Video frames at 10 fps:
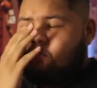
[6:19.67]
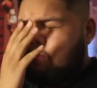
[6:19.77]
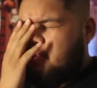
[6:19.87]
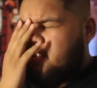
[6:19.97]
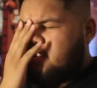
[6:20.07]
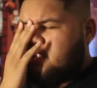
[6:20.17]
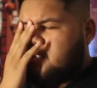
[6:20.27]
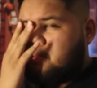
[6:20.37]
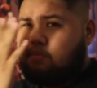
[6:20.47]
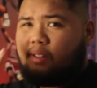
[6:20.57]
My brother's
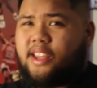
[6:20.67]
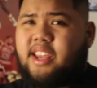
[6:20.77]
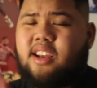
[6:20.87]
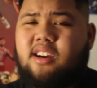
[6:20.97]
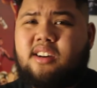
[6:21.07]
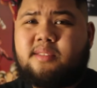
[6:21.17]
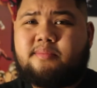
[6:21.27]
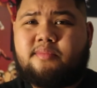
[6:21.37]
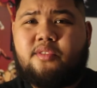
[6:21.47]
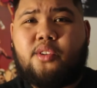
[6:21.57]
playing
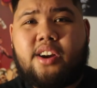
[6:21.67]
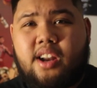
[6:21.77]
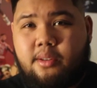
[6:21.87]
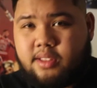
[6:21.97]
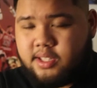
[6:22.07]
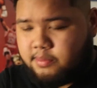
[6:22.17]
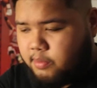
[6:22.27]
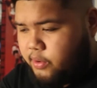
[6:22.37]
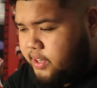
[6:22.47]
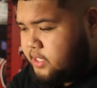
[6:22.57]
Fortnite with his
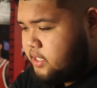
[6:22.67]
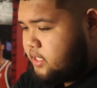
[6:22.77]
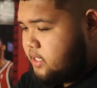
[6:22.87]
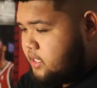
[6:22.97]
boys.